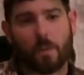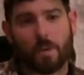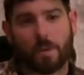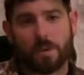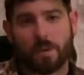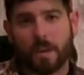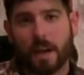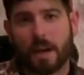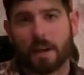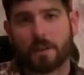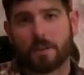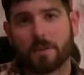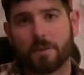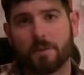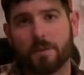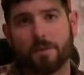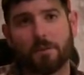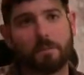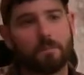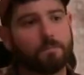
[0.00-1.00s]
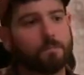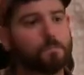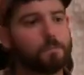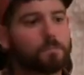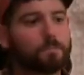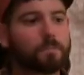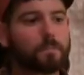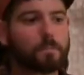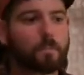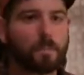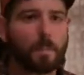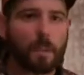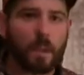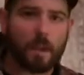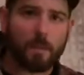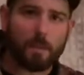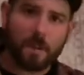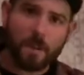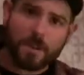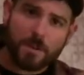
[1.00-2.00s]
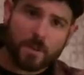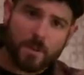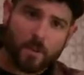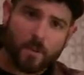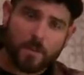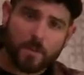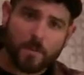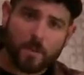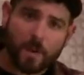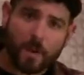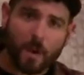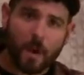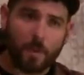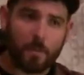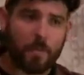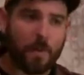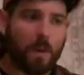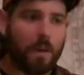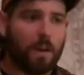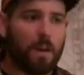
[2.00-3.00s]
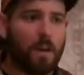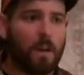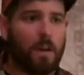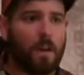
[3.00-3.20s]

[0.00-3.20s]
went to that shoot, and my scores went up